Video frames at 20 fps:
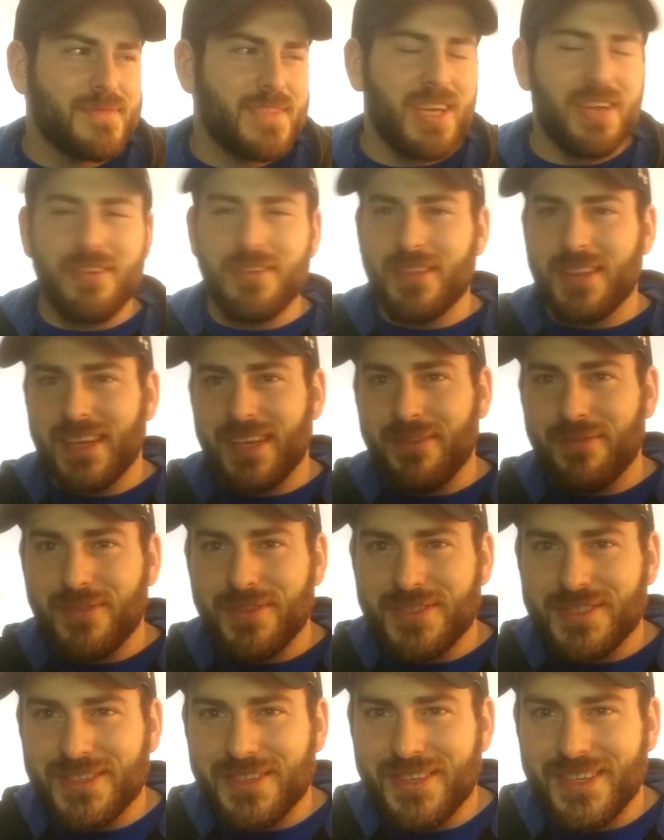The other thing, if
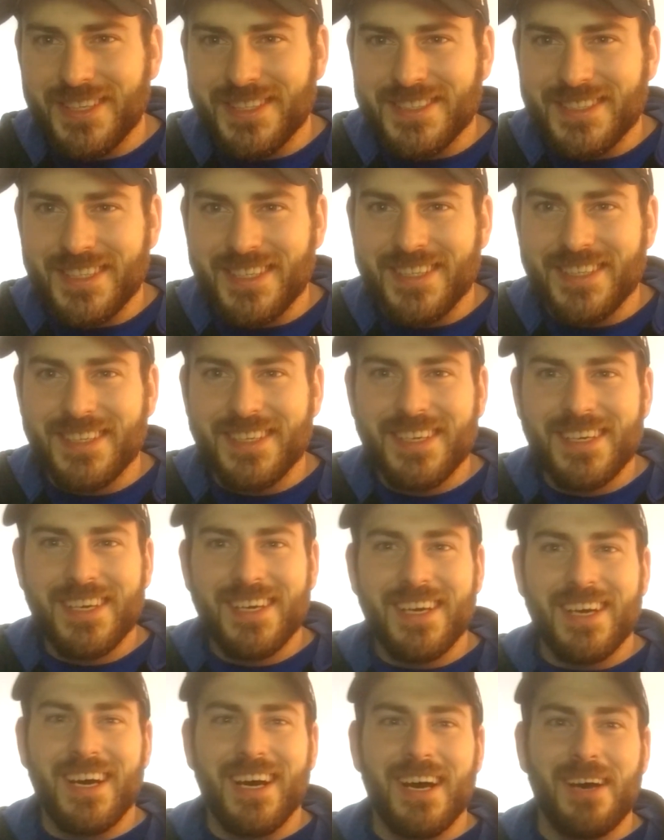you're still listening,
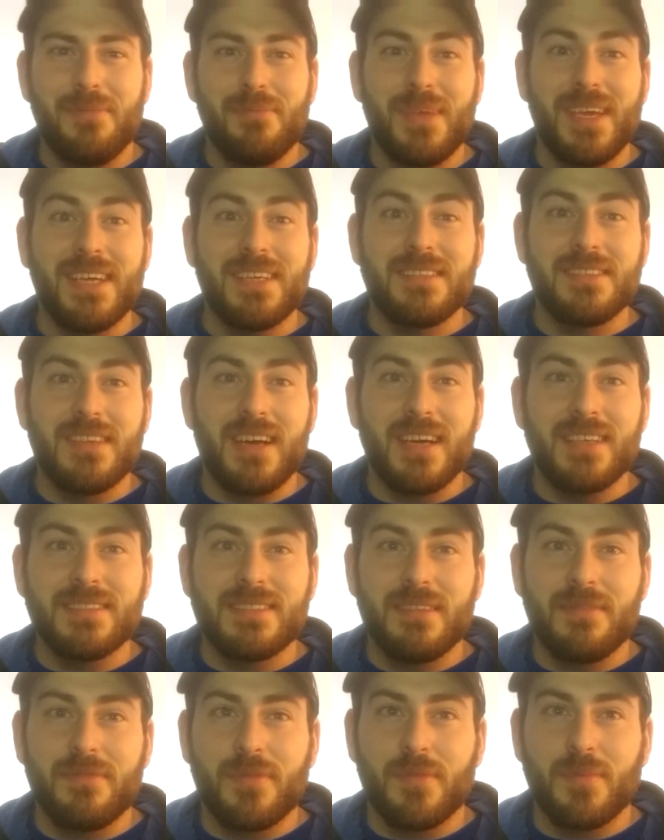me and
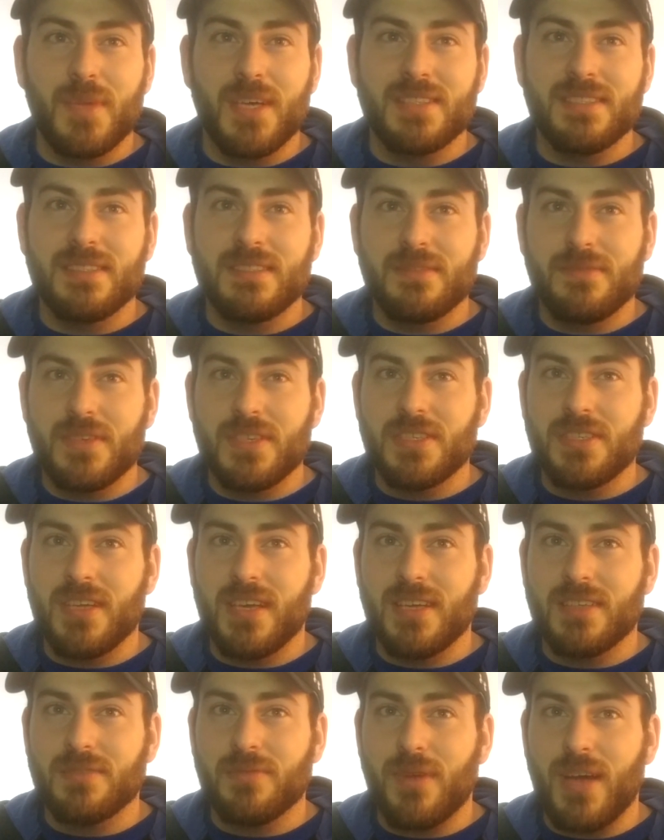Dustin from Dustin's Fish
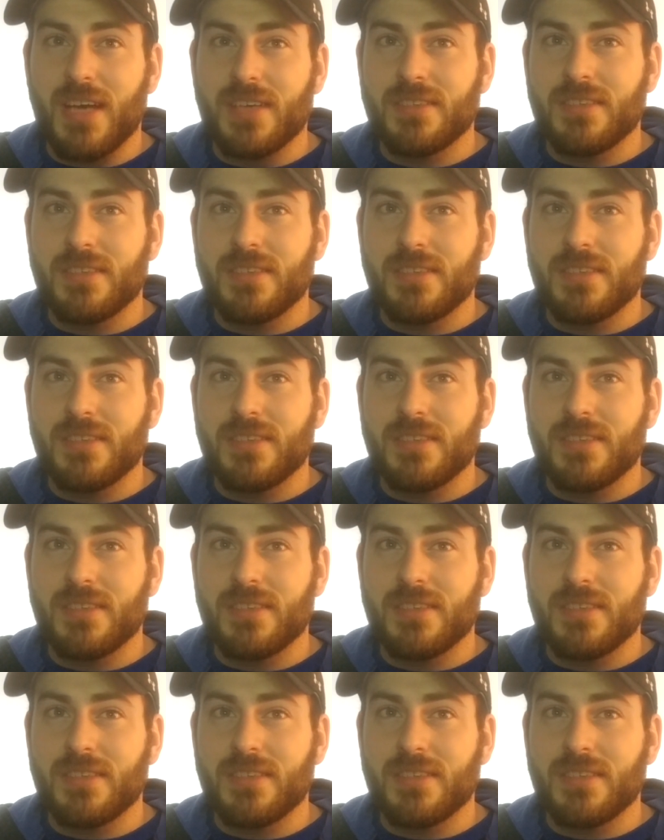Tanks,